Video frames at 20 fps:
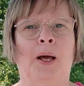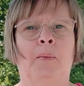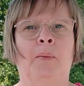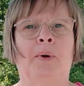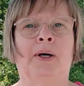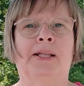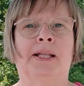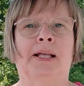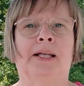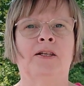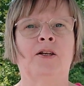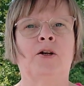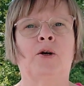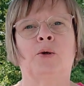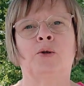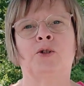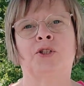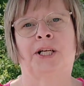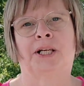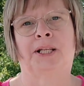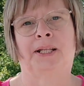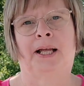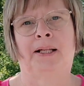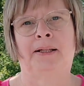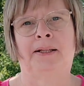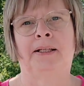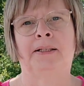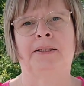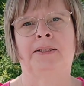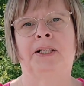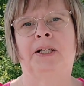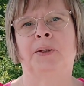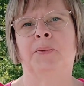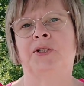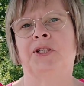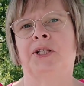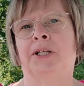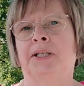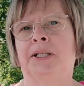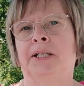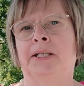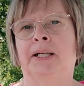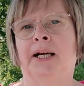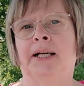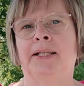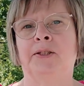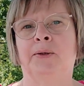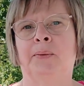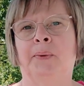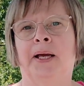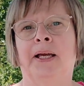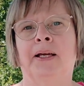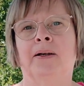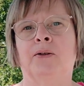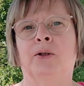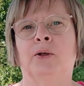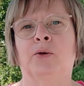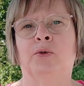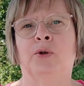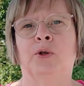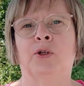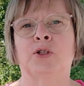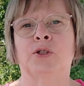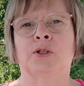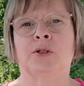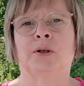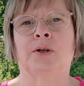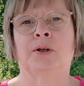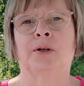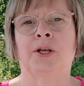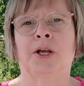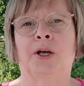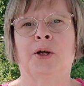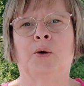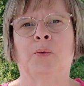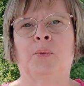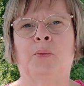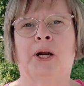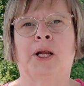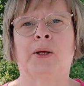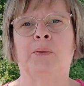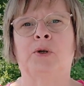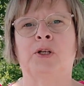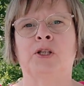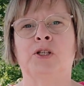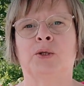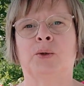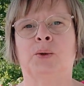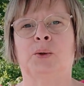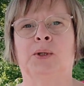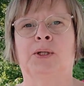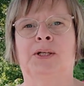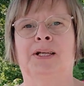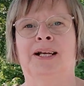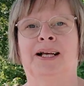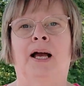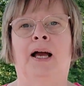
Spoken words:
but then crochet at that time started right away on the first year of primary school,